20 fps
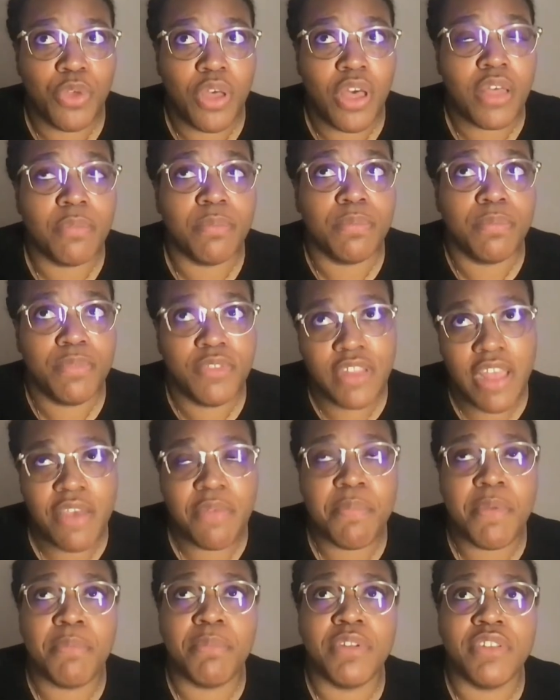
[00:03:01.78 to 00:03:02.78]
um, staff
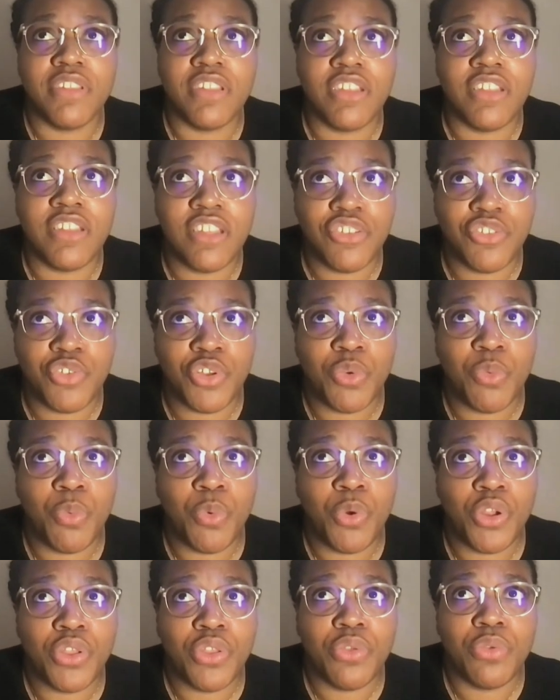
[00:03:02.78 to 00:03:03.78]
members in the district
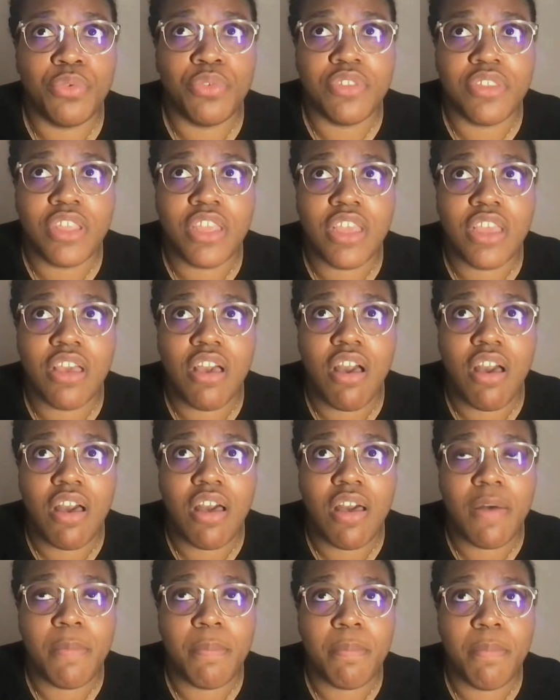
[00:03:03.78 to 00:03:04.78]
were using
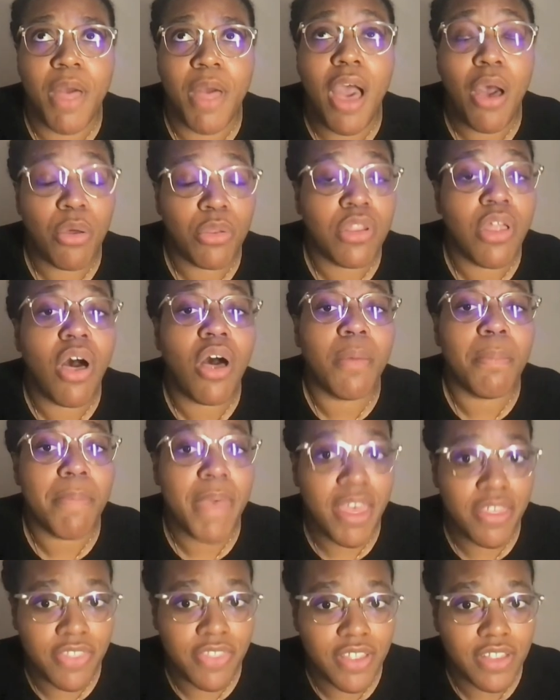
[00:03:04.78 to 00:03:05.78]
um, outlaw
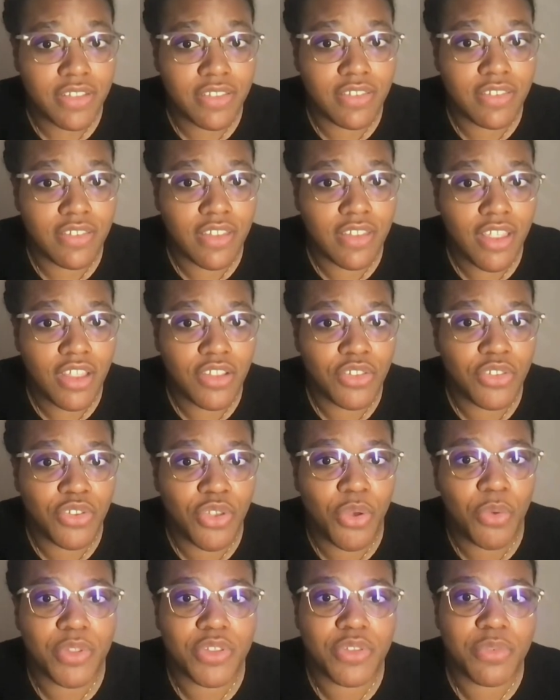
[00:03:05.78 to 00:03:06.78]
methods and
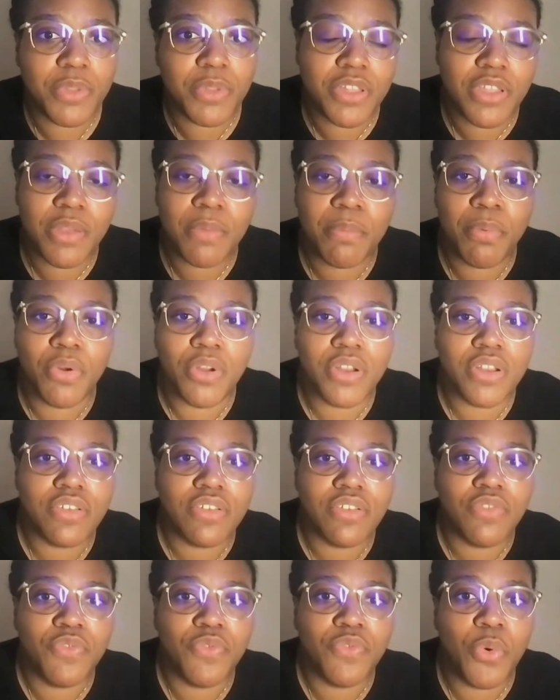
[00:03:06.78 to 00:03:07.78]
so it's really
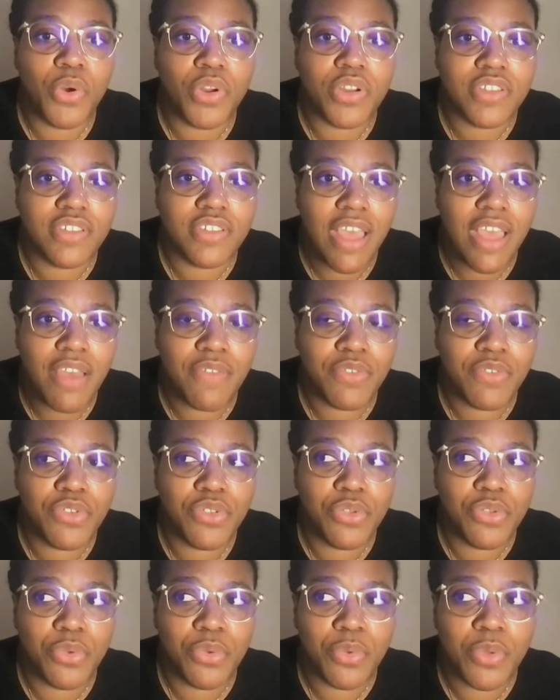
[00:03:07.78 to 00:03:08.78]
important for staff
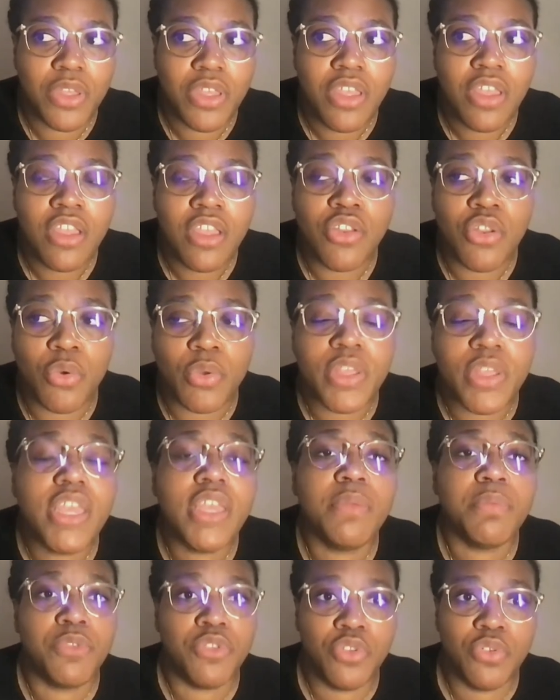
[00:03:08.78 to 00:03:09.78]
to you know
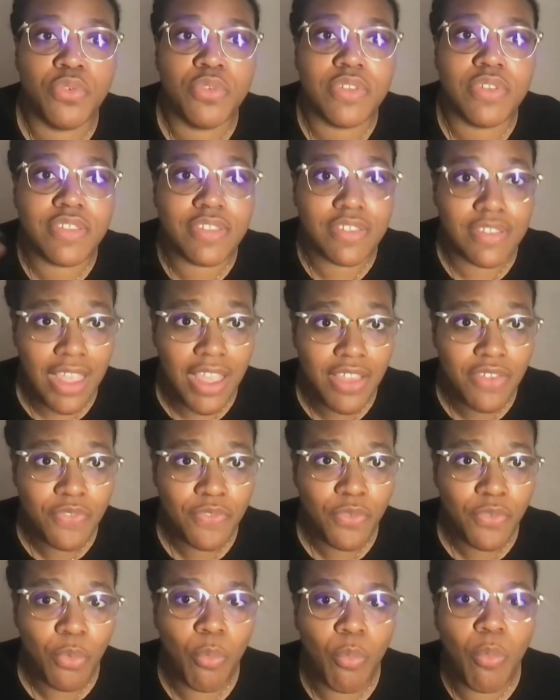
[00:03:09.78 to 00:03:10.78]
keep students safe
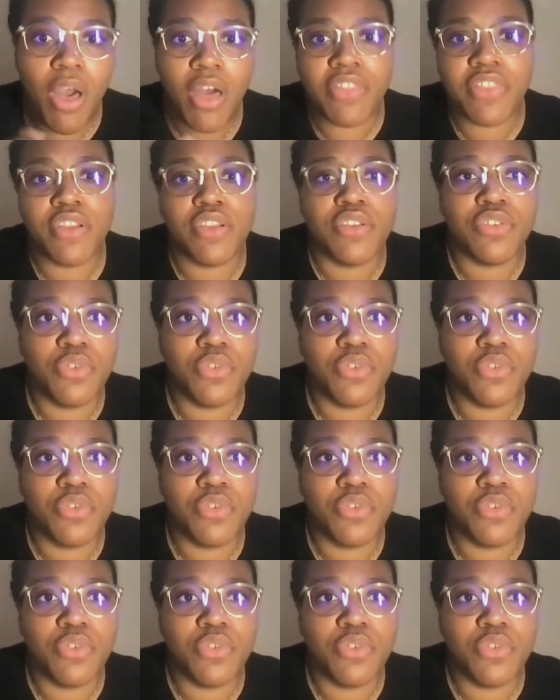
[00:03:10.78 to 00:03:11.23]
while they're